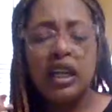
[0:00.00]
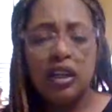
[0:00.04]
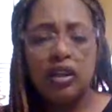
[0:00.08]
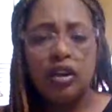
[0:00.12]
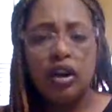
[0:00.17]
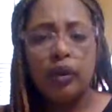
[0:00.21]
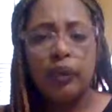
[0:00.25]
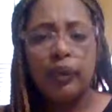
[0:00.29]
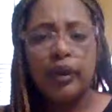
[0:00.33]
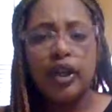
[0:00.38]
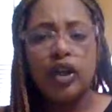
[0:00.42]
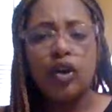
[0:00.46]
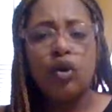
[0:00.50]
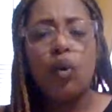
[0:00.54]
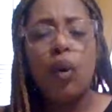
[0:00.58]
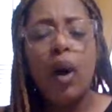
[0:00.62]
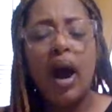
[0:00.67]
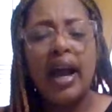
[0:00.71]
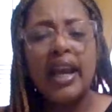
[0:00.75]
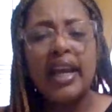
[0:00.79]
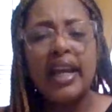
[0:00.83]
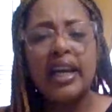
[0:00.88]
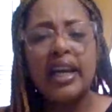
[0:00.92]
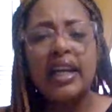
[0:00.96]
you know when you're
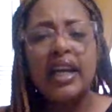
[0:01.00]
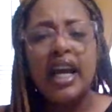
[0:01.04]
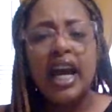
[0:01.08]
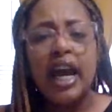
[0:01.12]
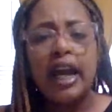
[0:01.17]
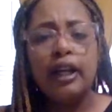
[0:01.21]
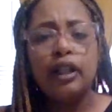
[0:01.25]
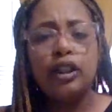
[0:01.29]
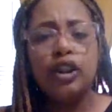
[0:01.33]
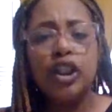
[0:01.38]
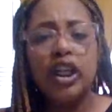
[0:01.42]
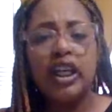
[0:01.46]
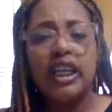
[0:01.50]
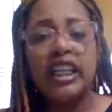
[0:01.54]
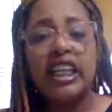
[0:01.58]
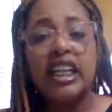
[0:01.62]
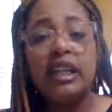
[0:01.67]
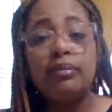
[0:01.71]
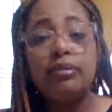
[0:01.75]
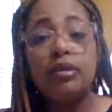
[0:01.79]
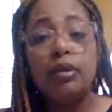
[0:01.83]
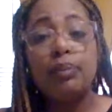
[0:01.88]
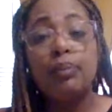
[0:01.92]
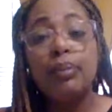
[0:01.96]
quiet and you're trying to
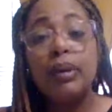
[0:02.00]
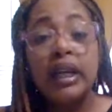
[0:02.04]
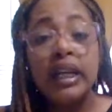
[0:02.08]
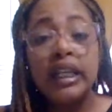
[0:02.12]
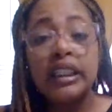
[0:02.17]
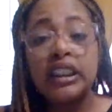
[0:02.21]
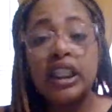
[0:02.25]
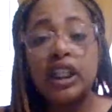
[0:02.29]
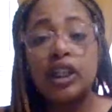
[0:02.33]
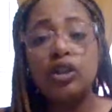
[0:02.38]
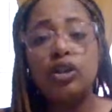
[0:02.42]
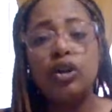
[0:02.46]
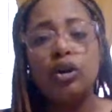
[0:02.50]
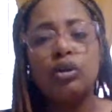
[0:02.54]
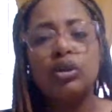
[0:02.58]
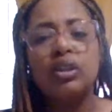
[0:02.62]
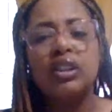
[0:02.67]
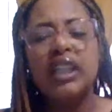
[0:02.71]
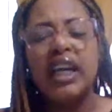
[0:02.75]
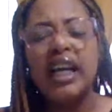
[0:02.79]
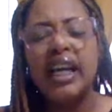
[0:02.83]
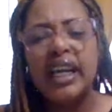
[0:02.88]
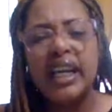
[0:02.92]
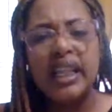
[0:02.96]
keep the peace and you don't
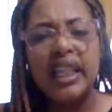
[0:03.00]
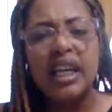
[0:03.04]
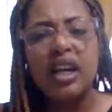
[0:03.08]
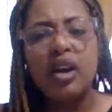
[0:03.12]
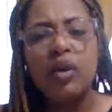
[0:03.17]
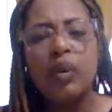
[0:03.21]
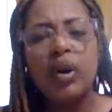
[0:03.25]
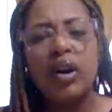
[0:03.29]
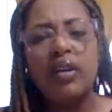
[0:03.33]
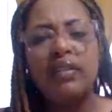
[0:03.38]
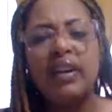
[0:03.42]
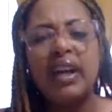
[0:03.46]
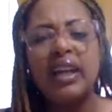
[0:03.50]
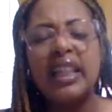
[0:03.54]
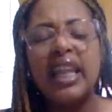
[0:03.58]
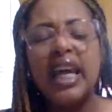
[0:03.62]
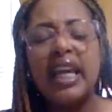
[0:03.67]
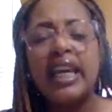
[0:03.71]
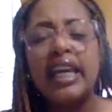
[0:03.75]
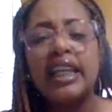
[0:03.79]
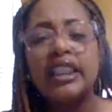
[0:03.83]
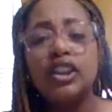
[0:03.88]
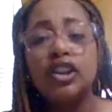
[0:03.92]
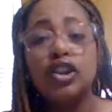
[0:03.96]
say anything or whatever like
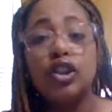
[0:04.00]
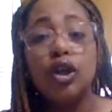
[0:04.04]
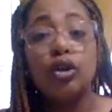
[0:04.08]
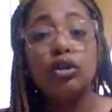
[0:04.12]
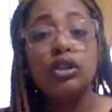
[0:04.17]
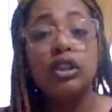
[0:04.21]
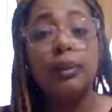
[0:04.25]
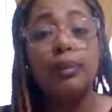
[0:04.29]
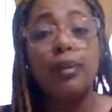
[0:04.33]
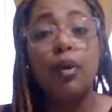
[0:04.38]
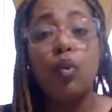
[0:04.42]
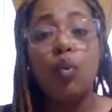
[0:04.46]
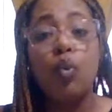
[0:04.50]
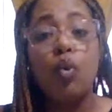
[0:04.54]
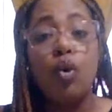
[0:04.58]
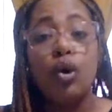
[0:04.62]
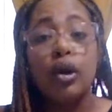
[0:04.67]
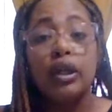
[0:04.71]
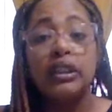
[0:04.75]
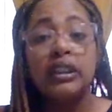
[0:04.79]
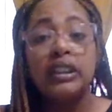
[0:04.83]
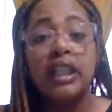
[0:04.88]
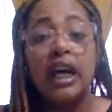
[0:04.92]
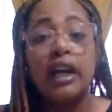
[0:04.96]
that that stirs up a war
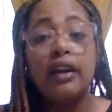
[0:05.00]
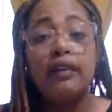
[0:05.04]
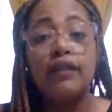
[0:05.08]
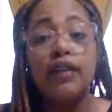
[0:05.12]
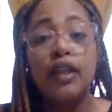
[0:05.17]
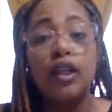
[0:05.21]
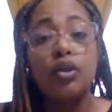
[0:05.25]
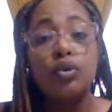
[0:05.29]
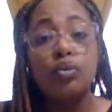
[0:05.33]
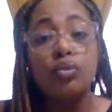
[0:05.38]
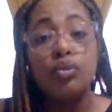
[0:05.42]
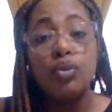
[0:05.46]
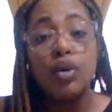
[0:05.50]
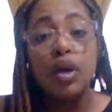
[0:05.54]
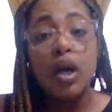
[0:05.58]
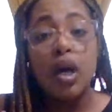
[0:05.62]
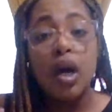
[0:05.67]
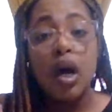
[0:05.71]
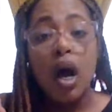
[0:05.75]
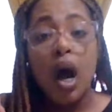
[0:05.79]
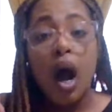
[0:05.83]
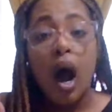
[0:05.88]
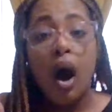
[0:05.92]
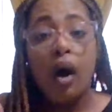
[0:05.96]
inside of you
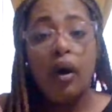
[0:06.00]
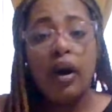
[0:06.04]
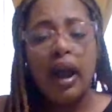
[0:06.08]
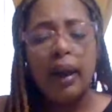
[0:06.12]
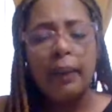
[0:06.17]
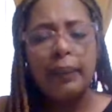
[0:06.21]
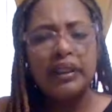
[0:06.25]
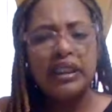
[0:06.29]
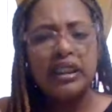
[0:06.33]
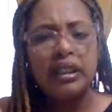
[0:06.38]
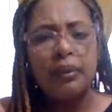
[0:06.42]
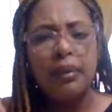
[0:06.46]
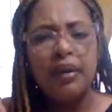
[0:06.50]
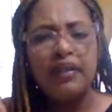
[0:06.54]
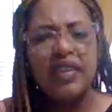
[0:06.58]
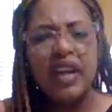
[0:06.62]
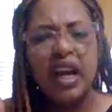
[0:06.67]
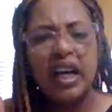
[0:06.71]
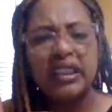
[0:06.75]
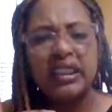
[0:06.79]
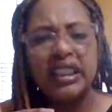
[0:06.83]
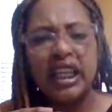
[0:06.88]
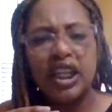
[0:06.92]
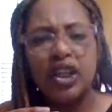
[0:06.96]
okay but some of
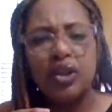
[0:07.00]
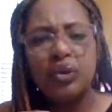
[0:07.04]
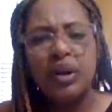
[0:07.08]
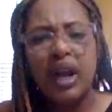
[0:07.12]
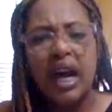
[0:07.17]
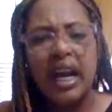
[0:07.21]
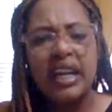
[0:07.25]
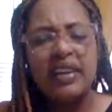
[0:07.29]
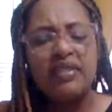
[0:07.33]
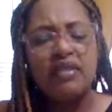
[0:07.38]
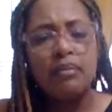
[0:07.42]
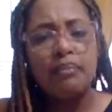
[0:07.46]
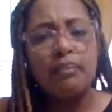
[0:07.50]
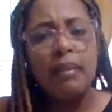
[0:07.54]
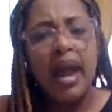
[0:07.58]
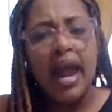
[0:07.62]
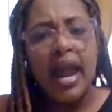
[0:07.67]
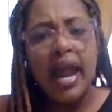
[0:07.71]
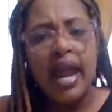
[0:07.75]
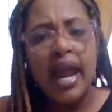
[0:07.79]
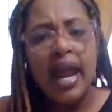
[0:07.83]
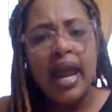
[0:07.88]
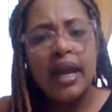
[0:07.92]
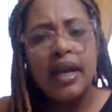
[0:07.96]
y'all's like you're not even
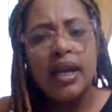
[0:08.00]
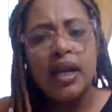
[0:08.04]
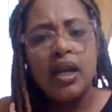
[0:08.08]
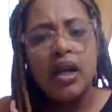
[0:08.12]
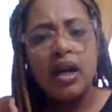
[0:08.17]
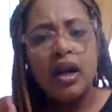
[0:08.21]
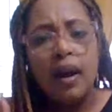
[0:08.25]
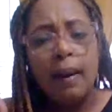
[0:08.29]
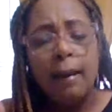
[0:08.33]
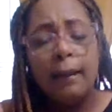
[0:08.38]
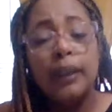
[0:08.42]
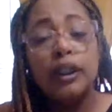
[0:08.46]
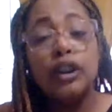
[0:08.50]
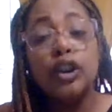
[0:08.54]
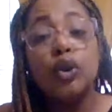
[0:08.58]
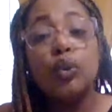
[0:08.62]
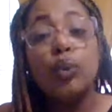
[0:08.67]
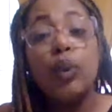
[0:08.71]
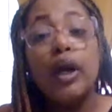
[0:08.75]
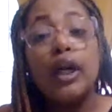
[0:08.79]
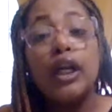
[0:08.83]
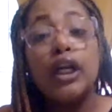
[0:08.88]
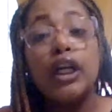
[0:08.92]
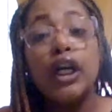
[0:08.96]
mad but you're
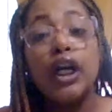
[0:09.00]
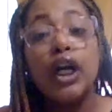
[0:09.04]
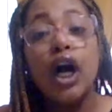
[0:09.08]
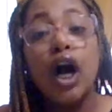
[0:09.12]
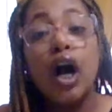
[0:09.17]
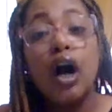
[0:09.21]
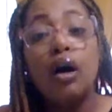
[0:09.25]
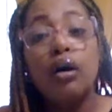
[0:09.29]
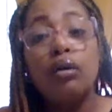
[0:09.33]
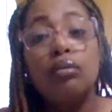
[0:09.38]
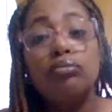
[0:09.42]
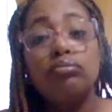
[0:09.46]
ready to go